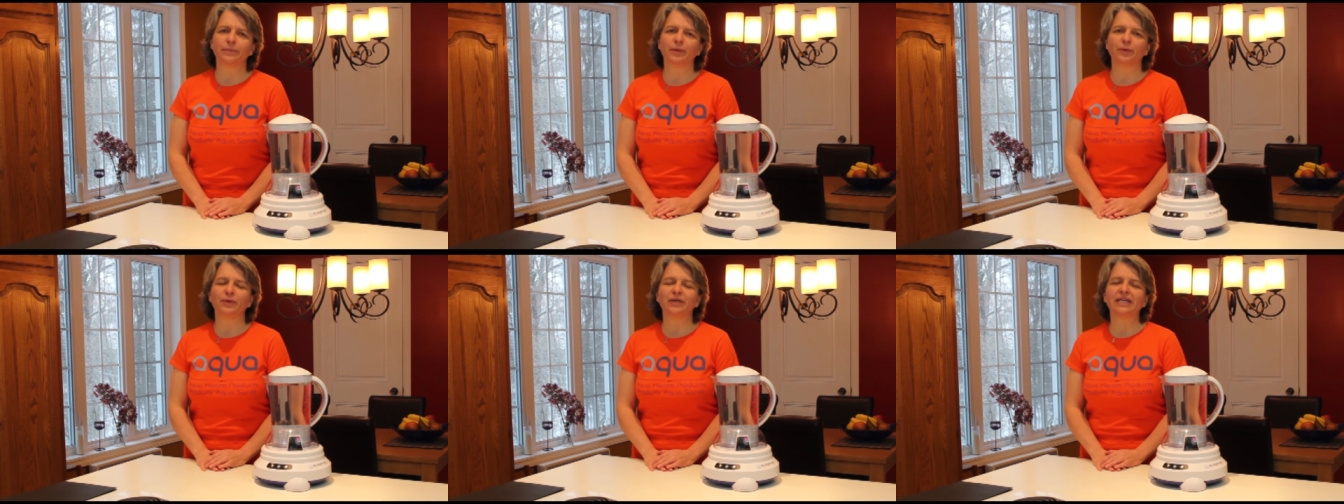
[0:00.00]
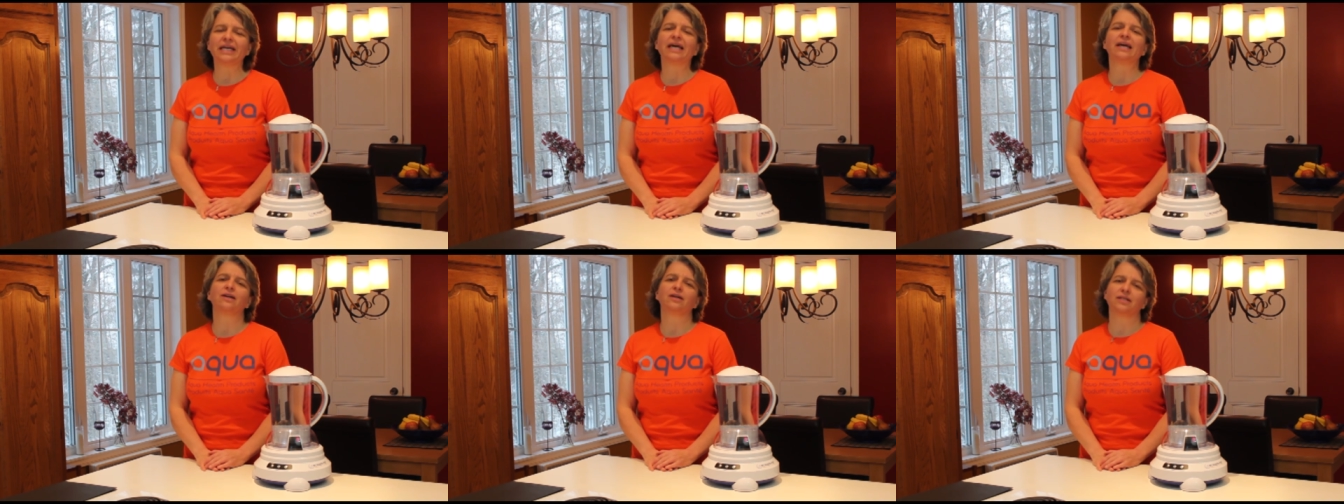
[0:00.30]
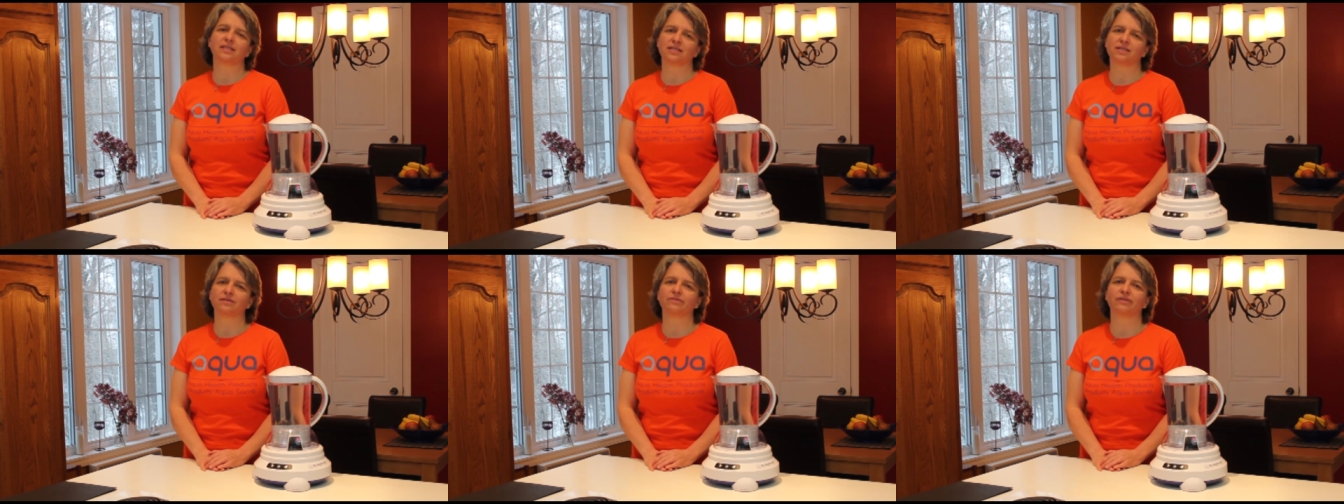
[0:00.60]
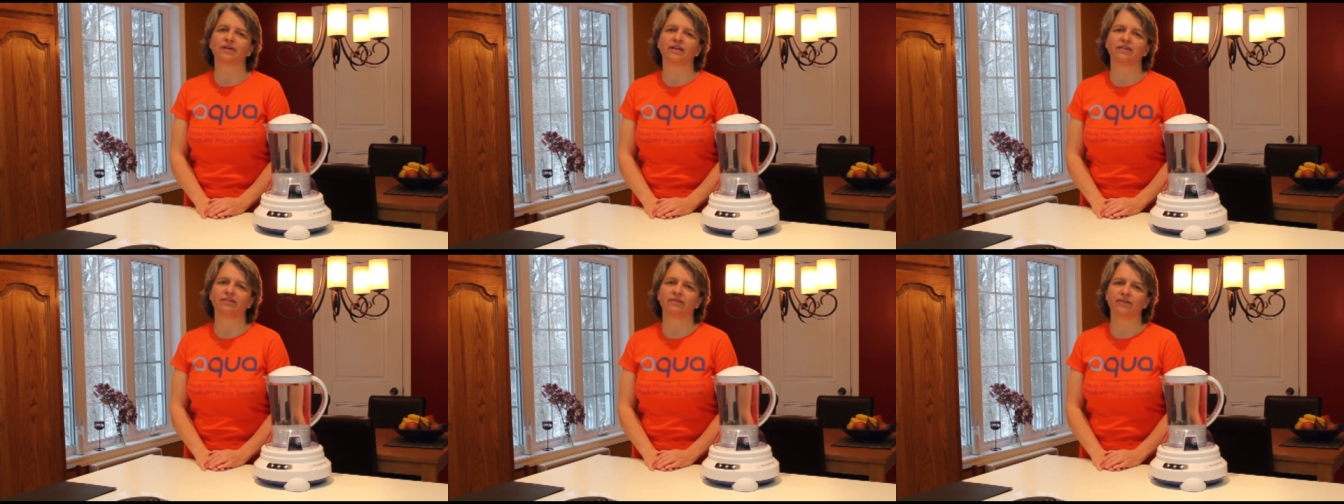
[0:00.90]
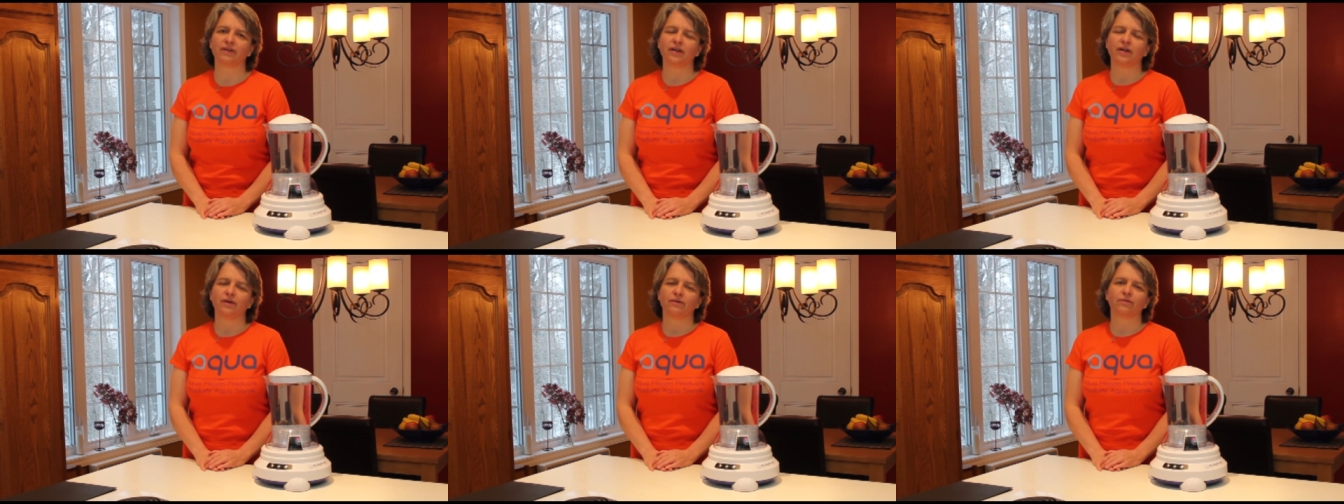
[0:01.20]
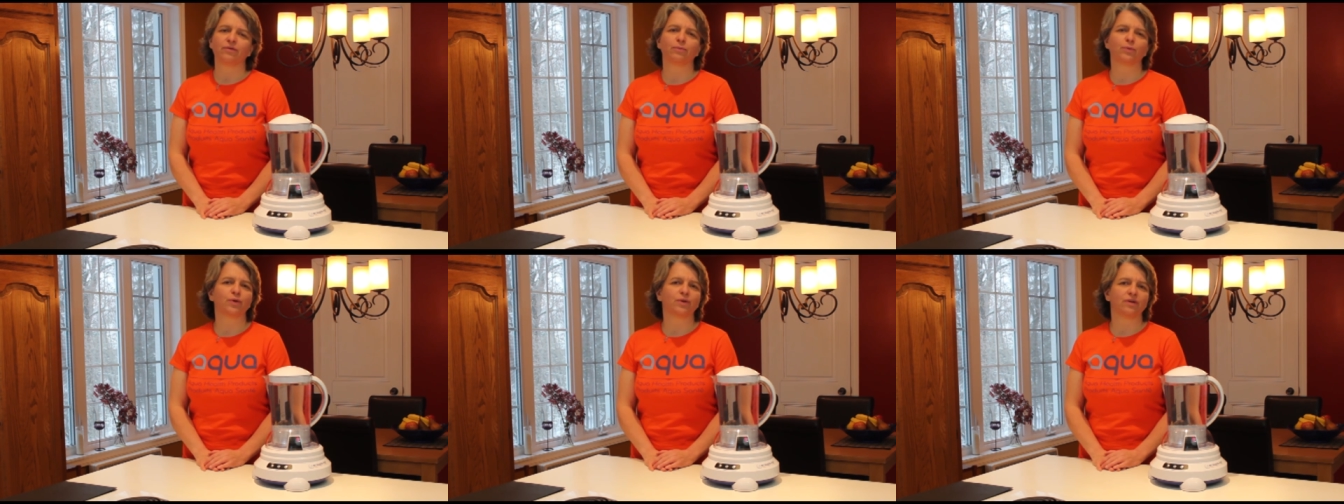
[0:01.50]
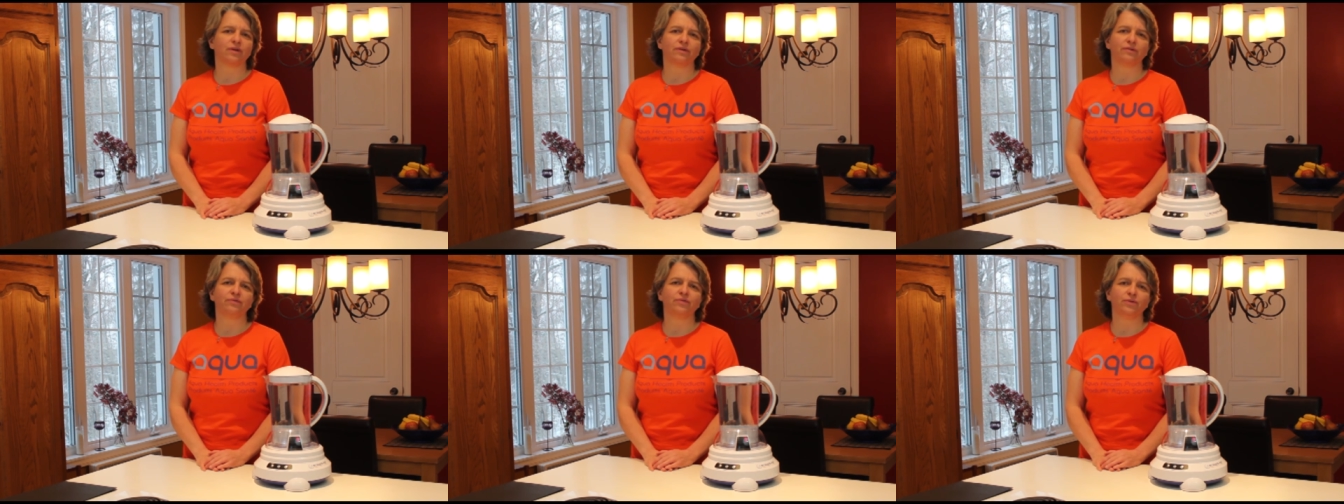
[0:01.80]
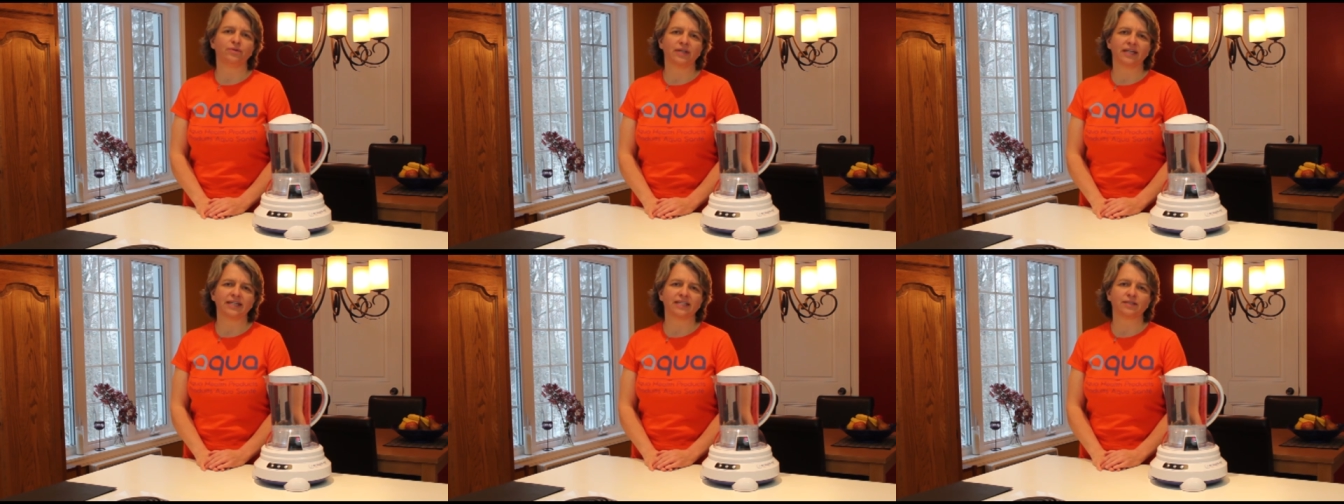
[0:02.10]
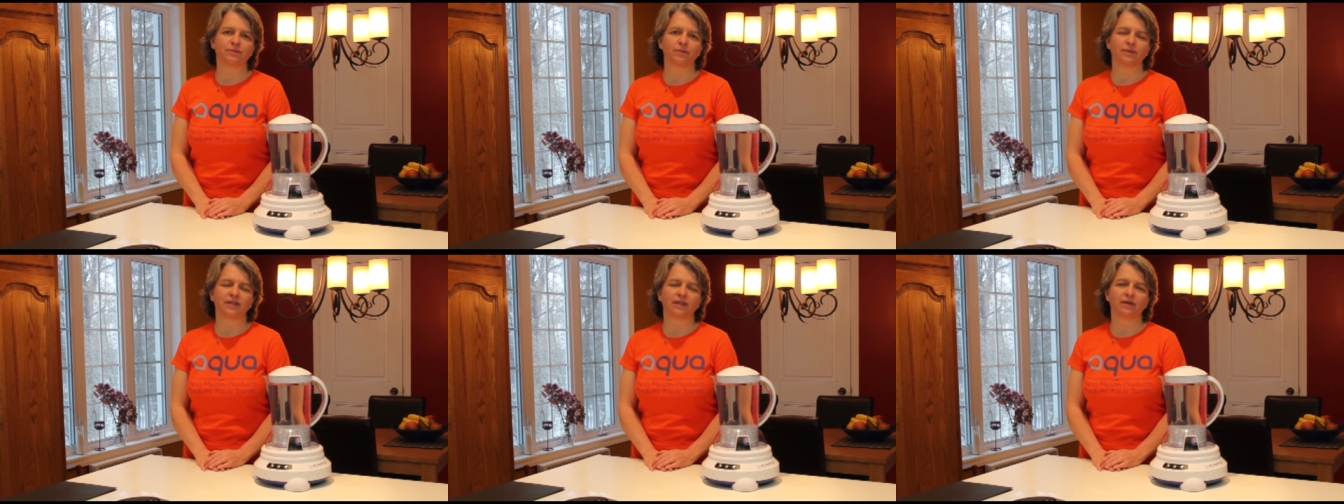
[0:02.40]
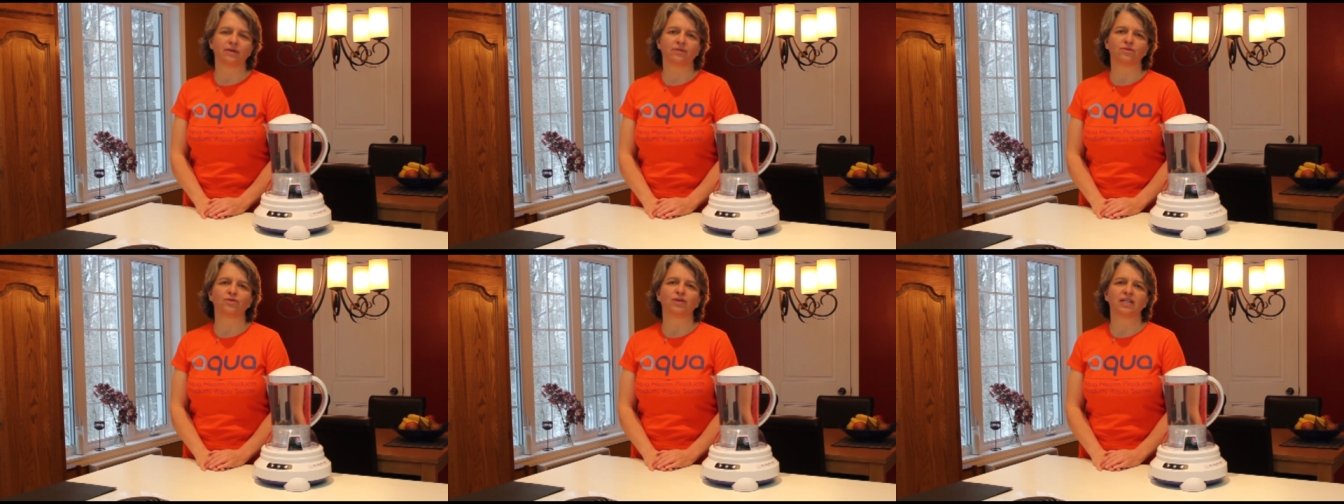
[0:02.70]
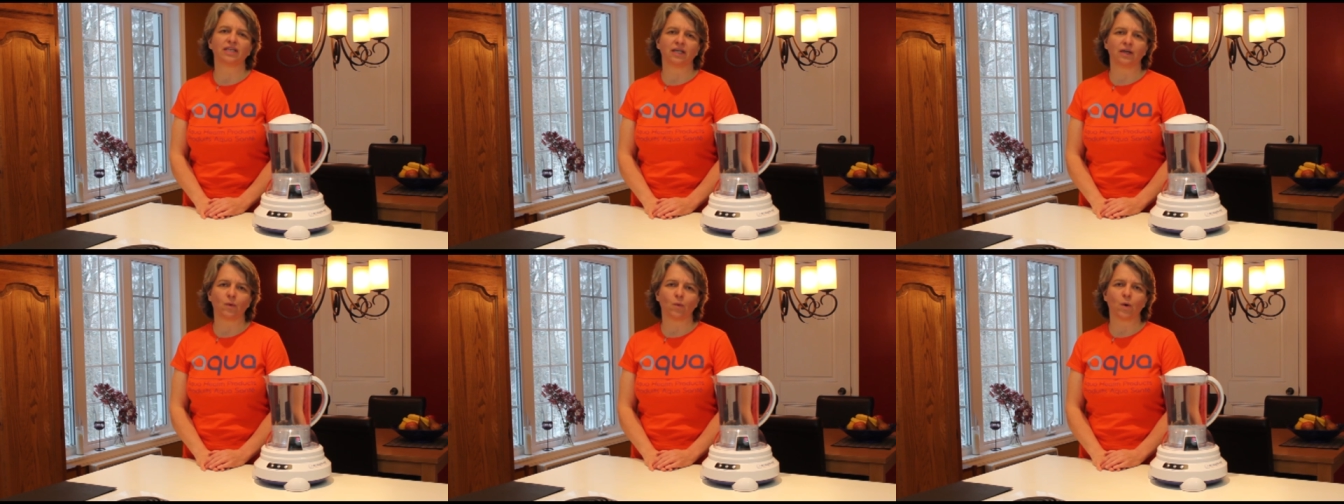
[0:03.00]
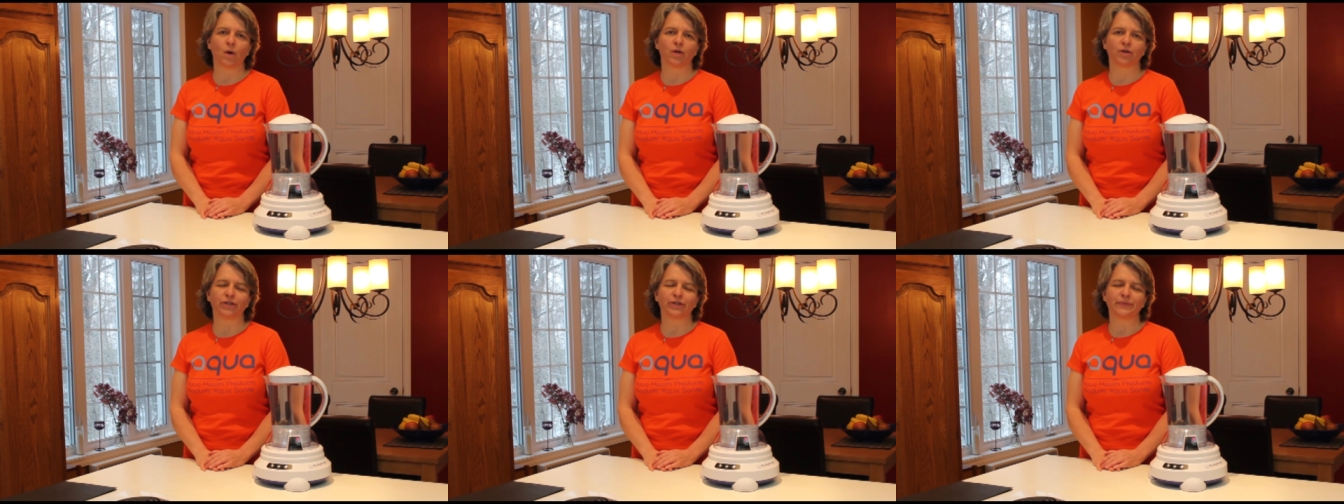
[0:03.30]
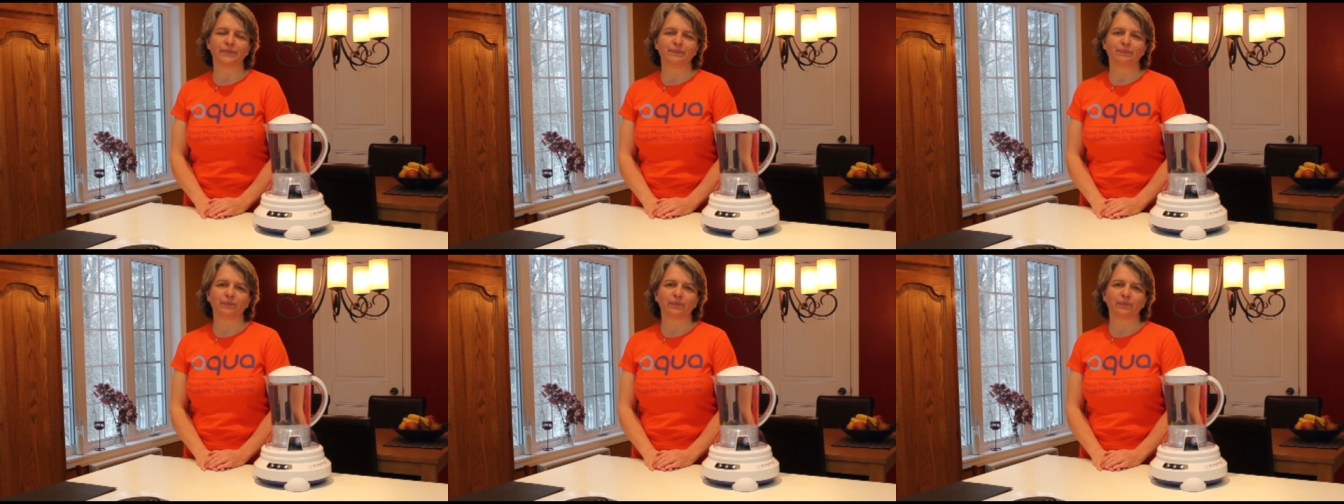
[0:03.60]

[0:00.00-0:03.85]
but we cannot survive for more than a few days without drinking water.